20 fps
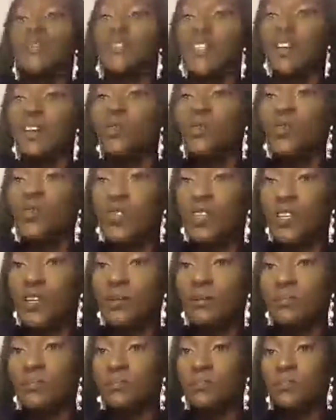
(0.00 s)
dealt with it.
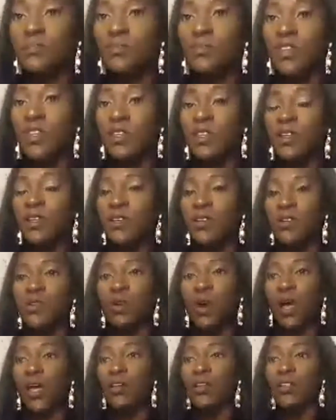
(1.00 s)

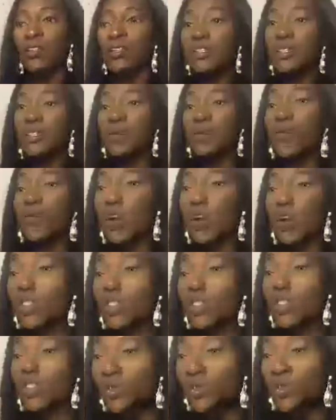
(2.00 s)
I didn't want
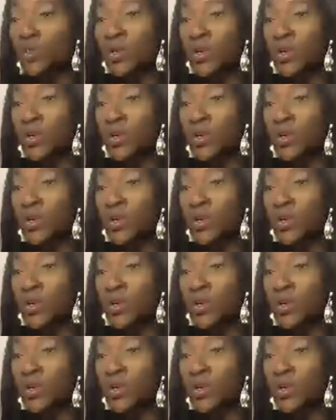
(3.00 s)
to